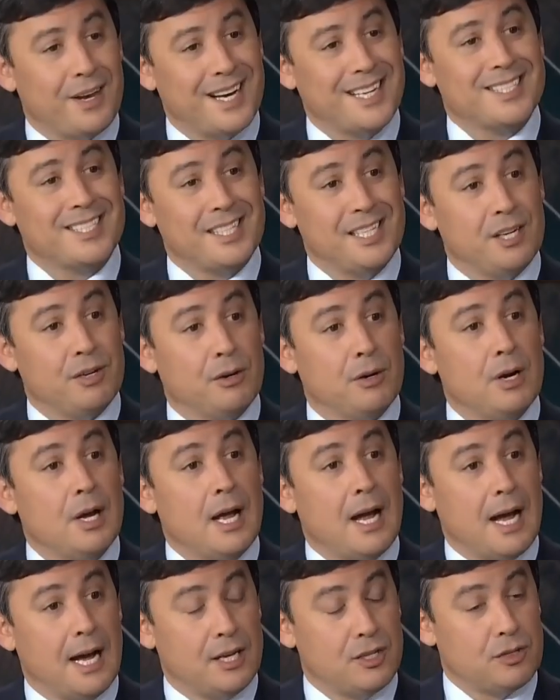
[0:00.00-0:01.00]
The next leader
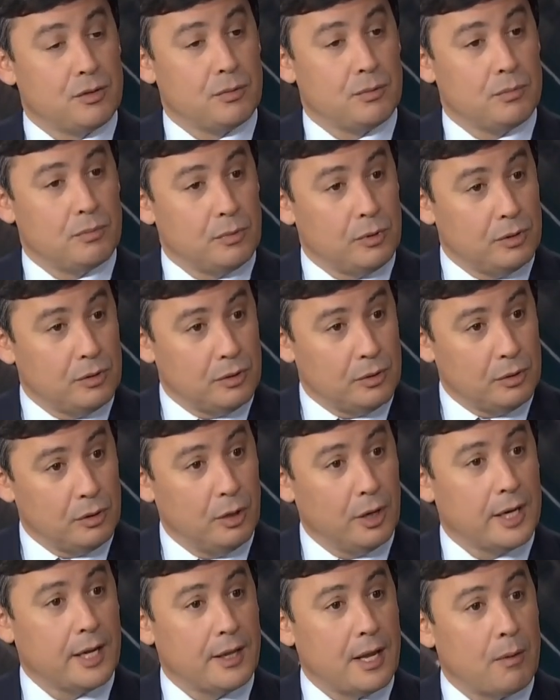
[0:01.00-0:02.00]
has to
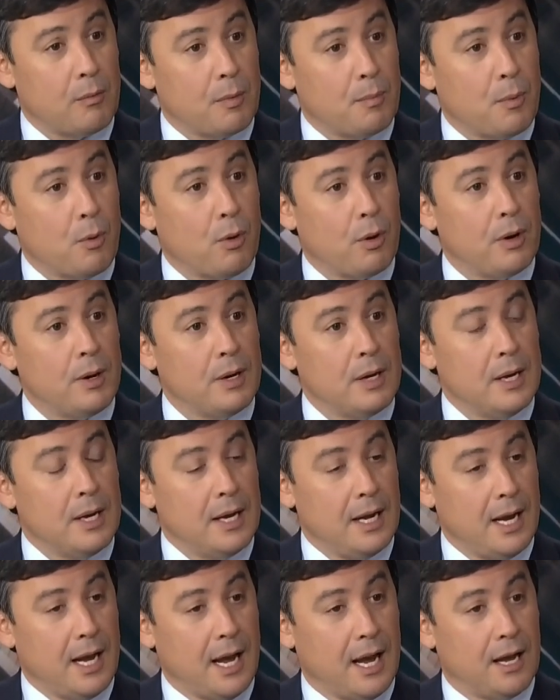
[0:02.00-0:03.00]
look at that report
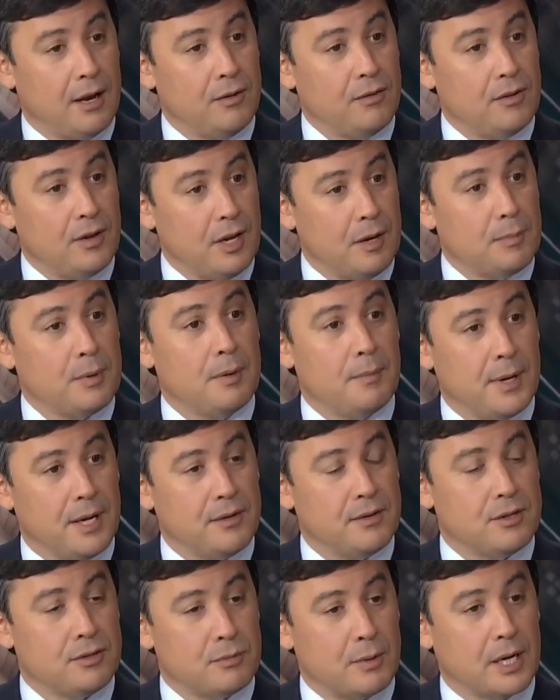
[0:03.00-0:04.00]
and
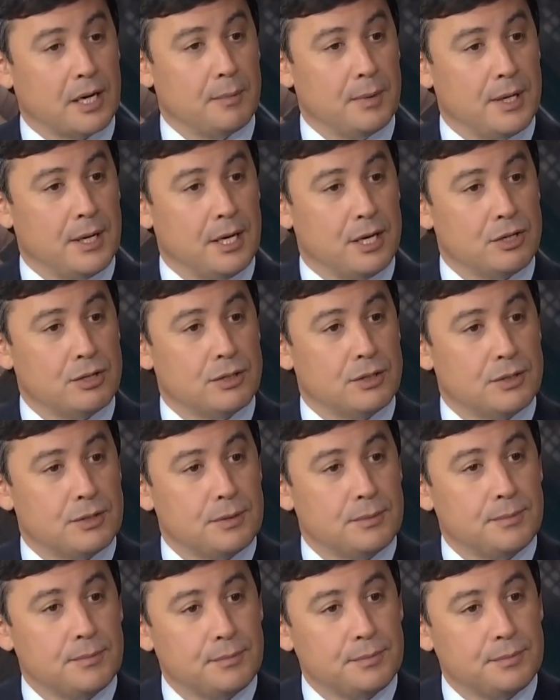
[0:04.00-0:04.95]
implement its recommendations.